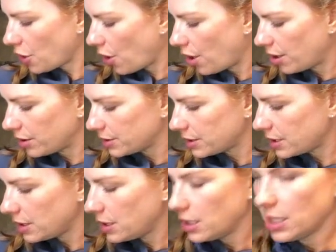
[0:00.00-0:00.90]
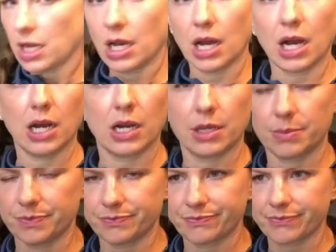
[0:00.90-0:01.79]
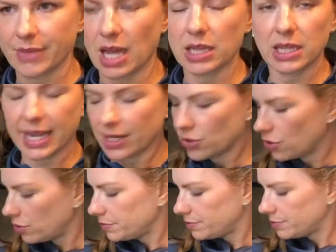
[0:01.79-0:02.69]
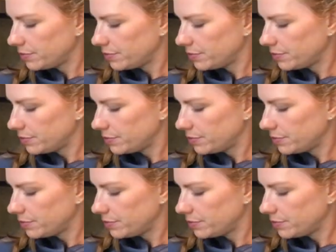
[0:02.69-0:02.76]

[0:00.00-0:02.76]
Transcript: tongs, a ladle,